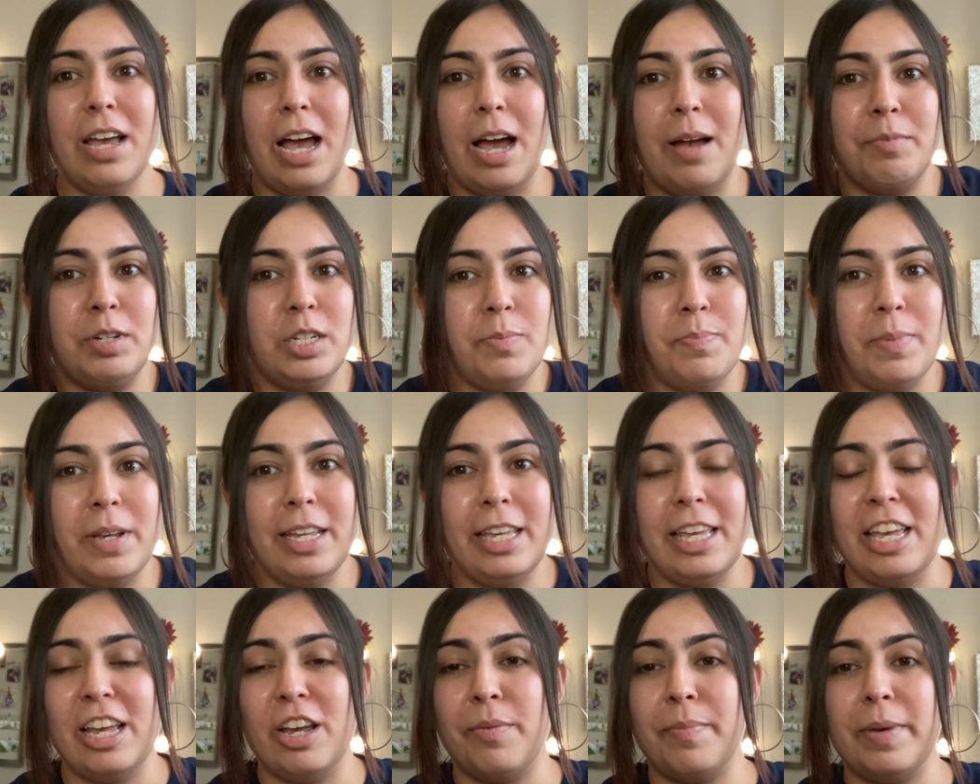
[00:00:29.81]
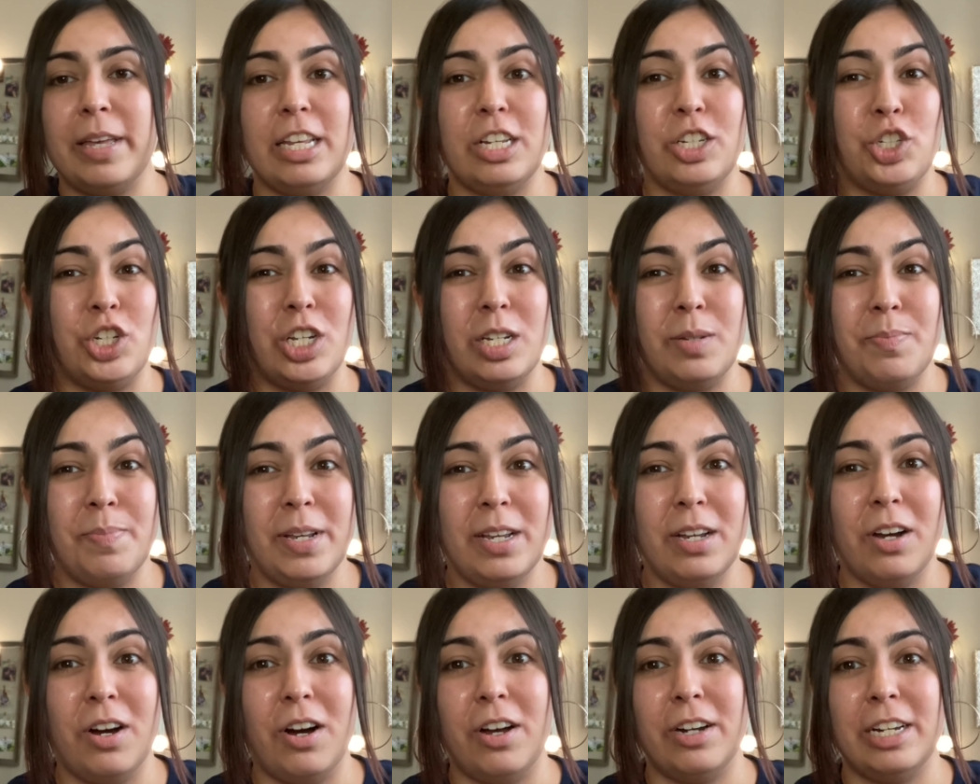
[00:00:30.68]
I'm just being human, just
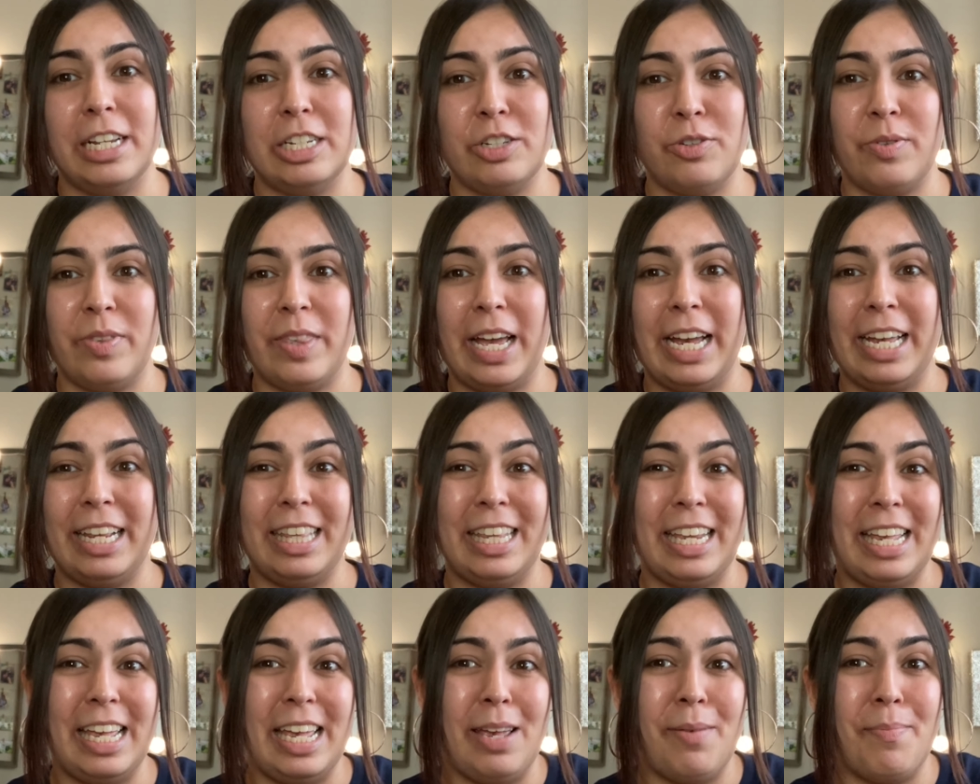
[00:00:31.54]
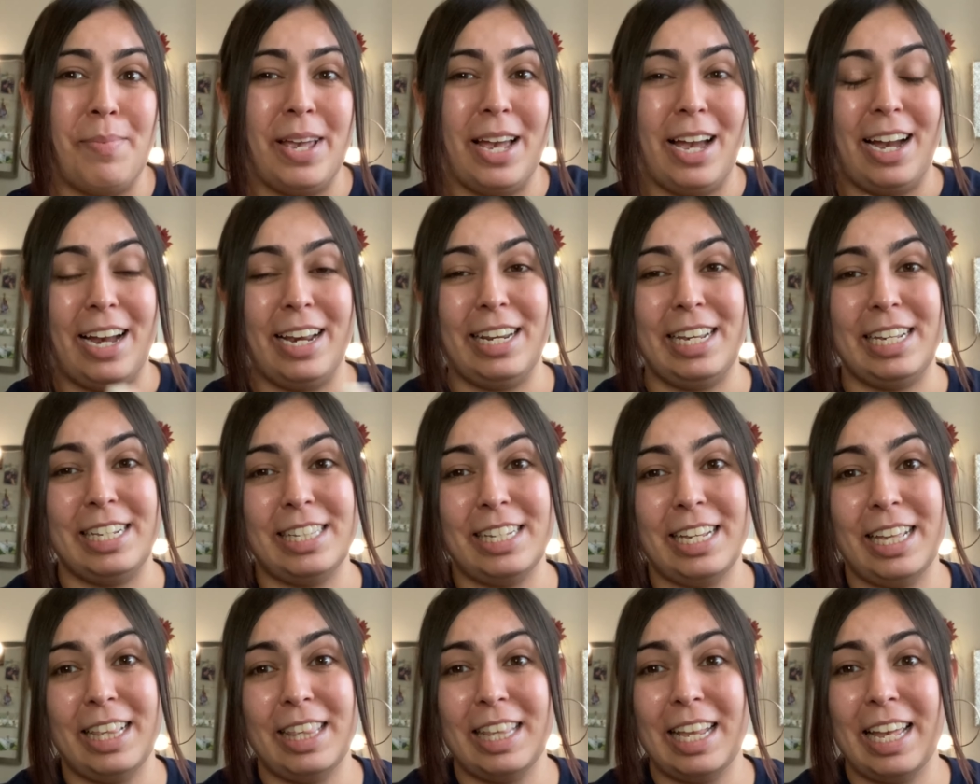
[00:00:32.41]
being honest with like the behind the
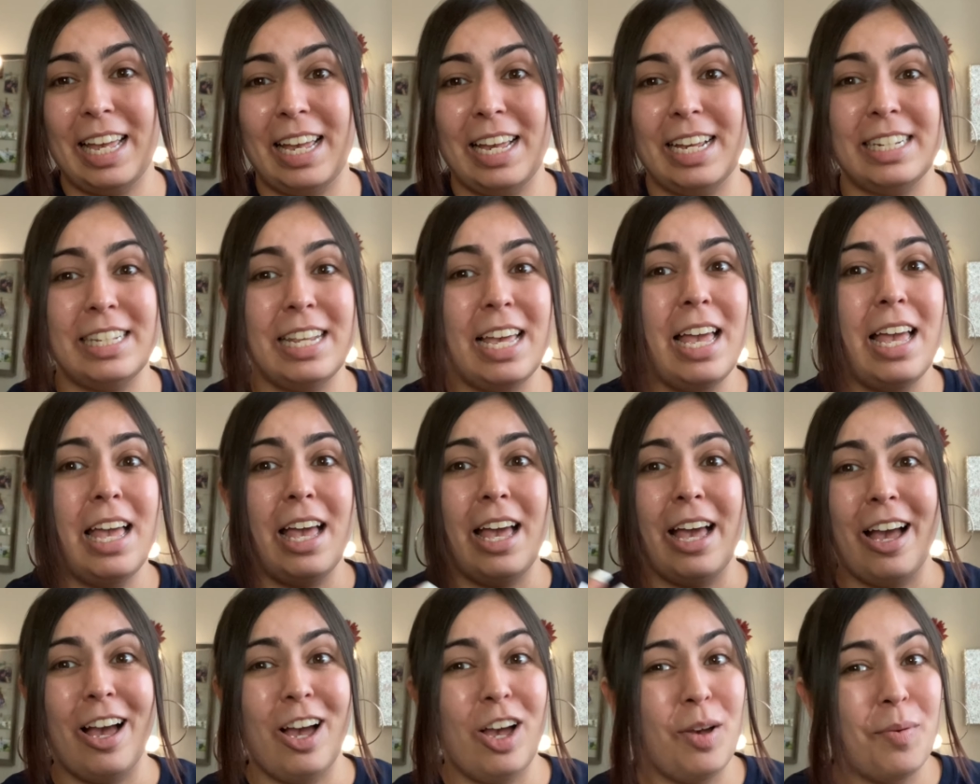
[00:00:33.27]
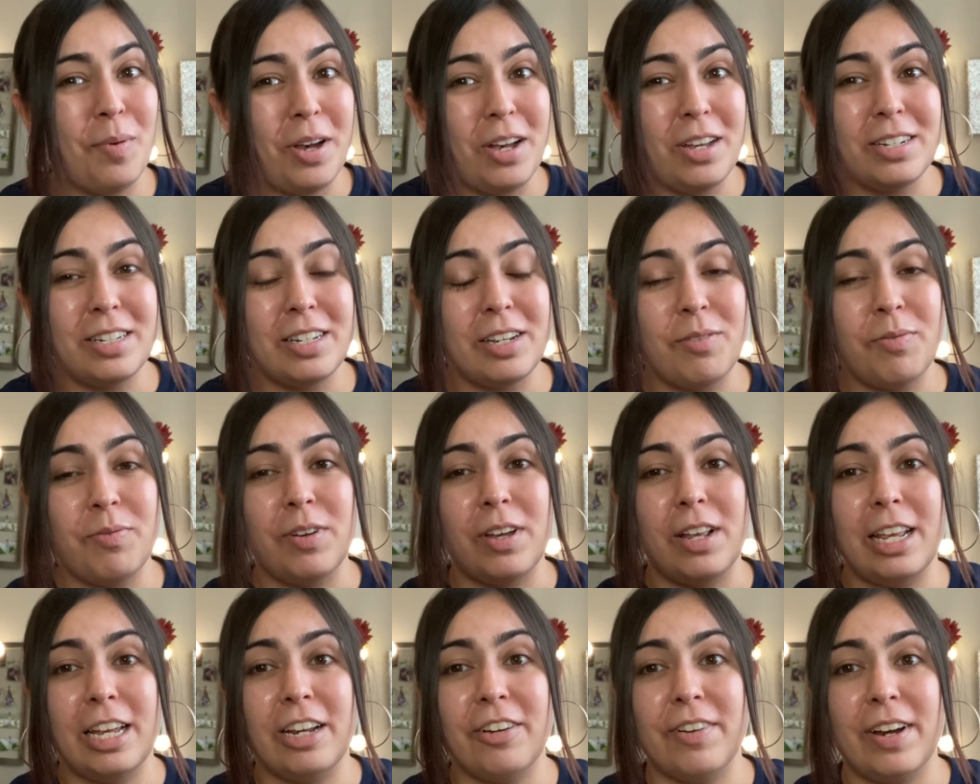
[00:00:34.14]
scenes things, how I'm honestly
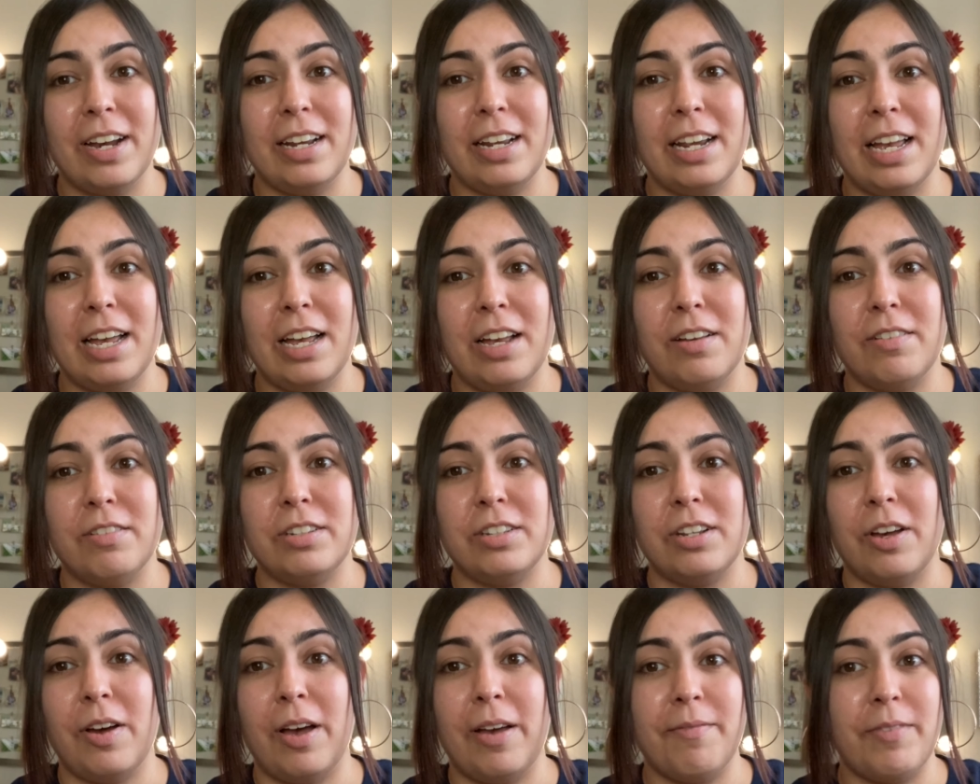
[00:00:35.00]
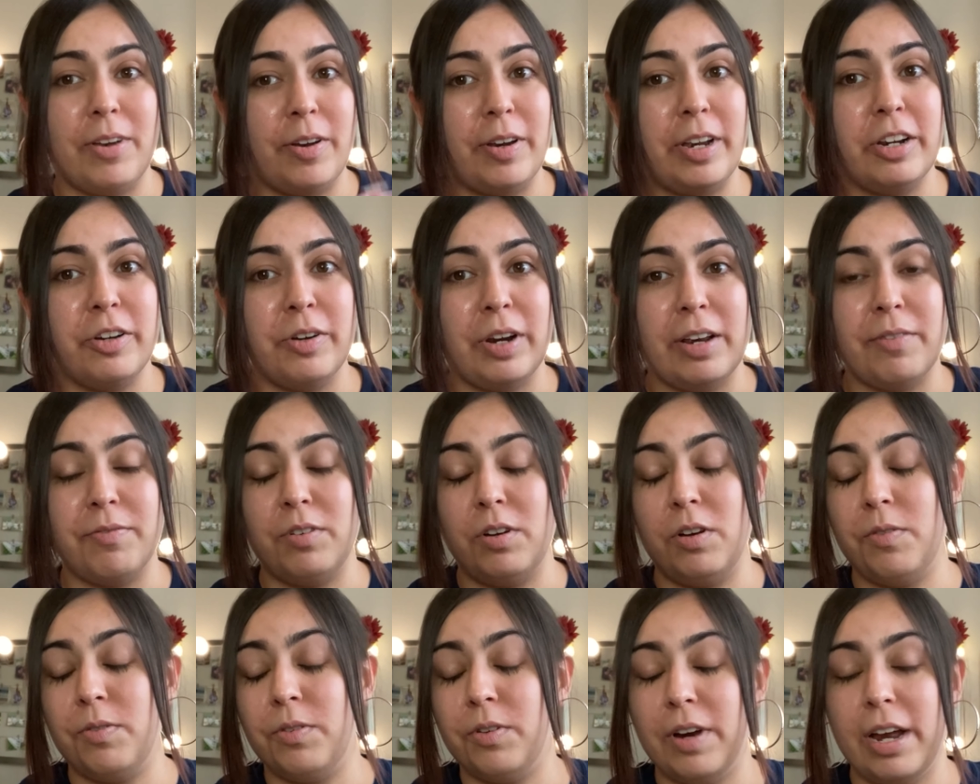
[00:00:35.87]
feeling right now. So I'm very
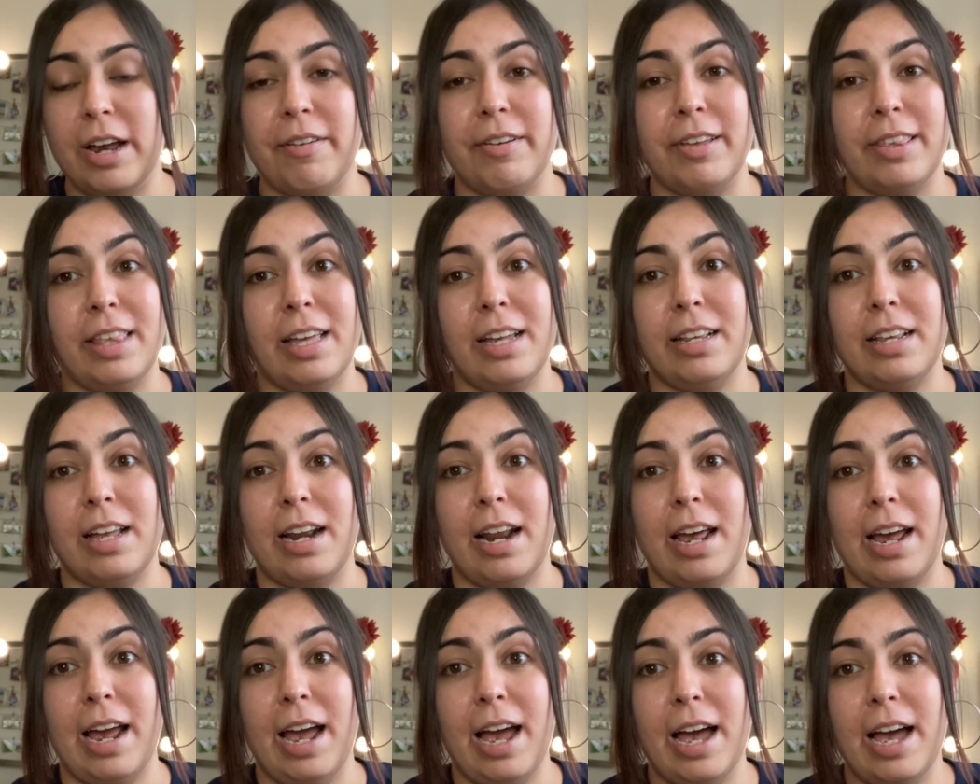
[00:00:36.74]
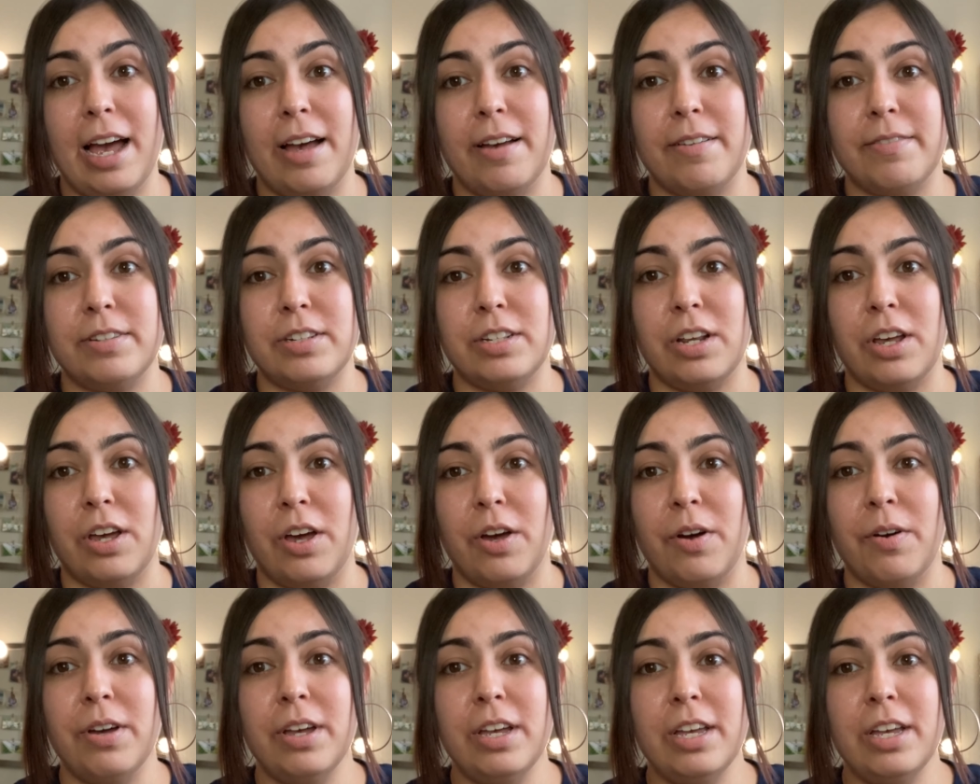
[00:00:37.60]
grateful for everything that I have. So